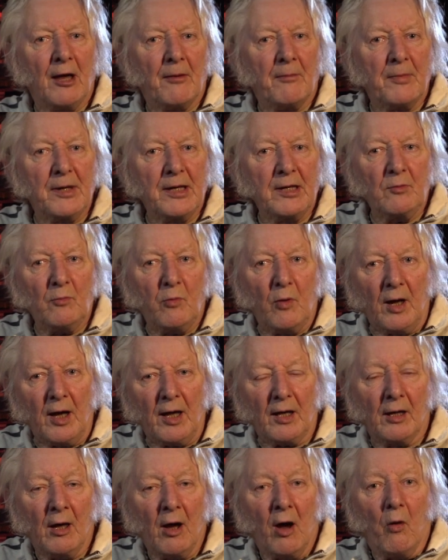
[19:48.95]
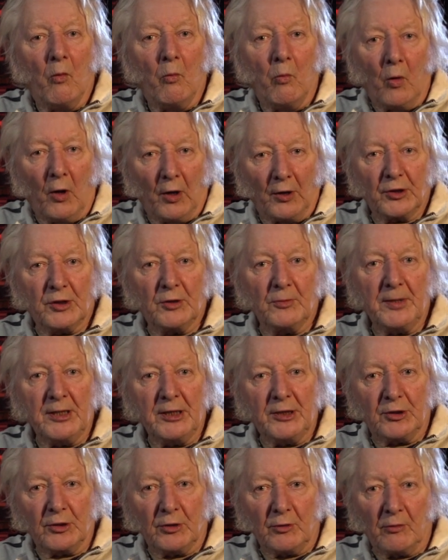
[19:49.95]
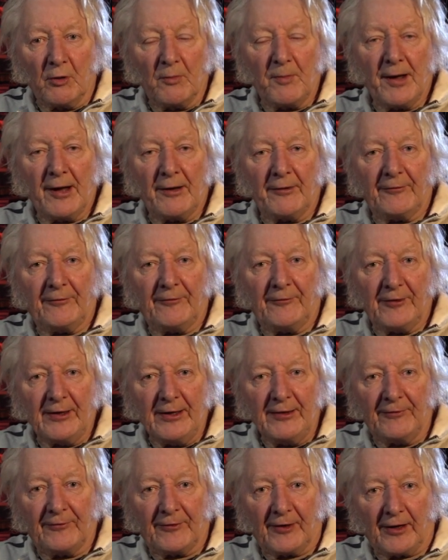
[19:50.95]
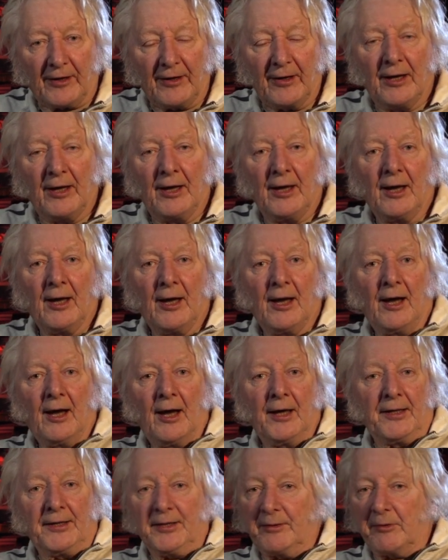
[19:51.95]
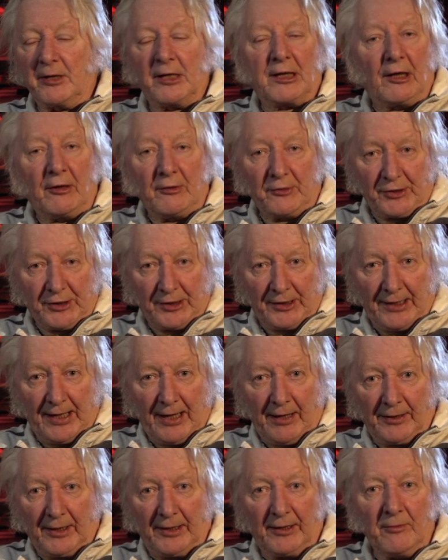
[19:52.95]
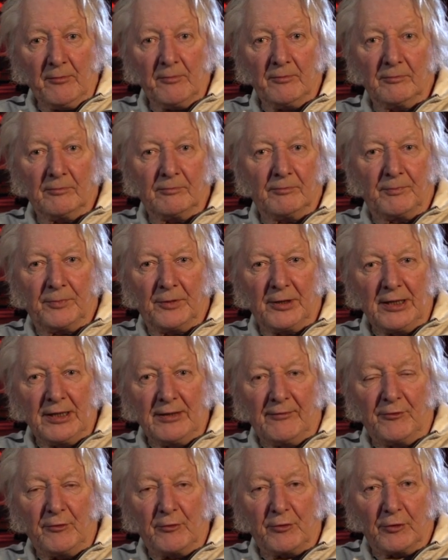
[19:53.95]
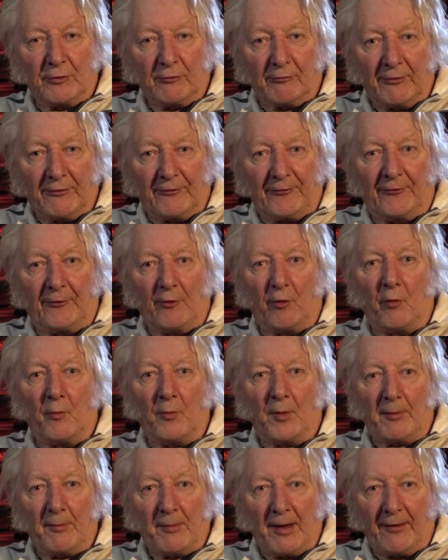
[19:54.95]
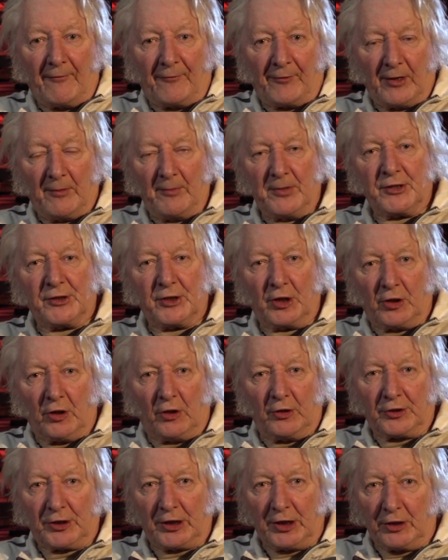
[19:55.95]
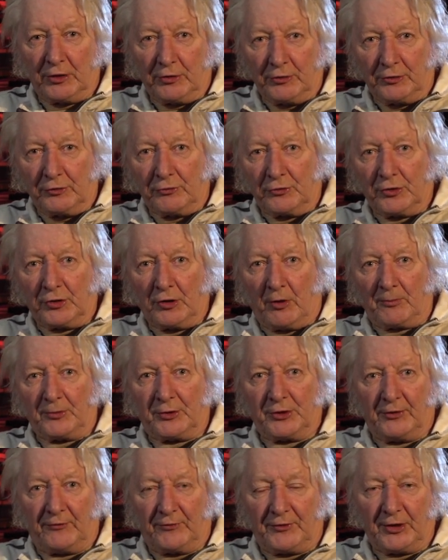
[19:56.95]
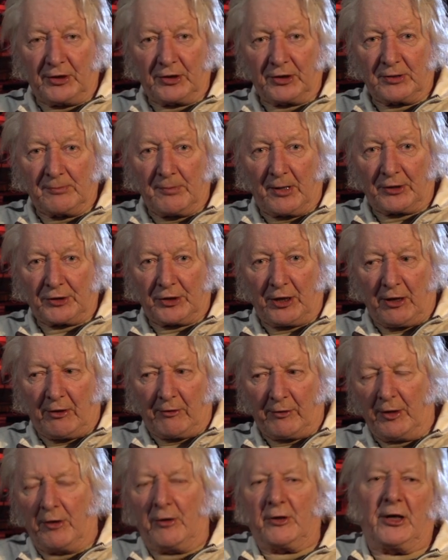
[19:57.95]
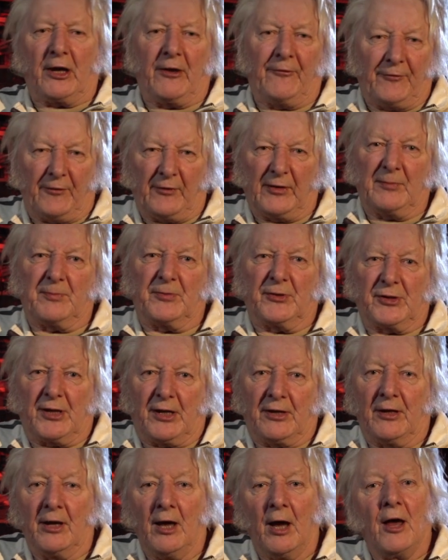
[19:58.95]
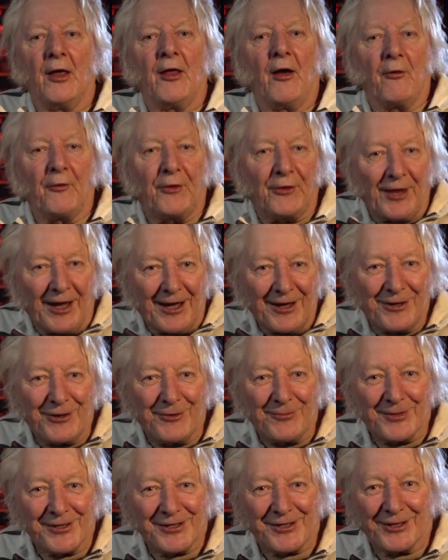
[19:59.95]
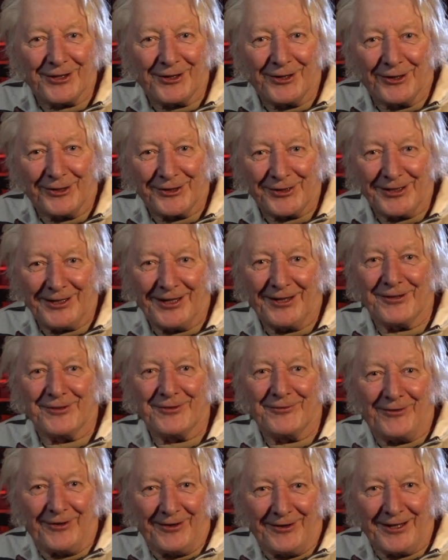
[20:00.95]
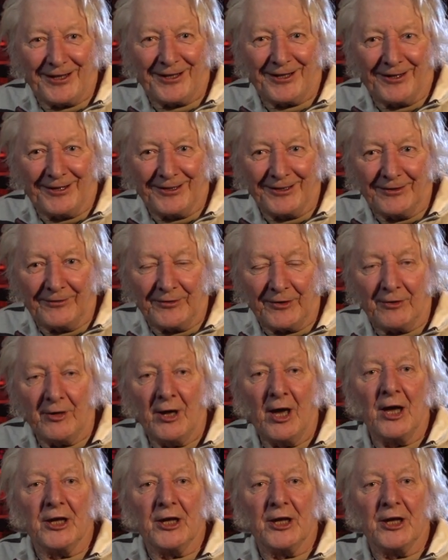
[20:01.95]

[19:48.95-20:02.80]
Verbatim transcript: Meanwhile, what do we do about FIFA? I don't think we close it down. I don't believe you can reform the mafia. Mr. Gotti, could you stop shifting as much heroin? Okay, 50%. Oh, thank you, Mr. Gotti. That's very kind of you.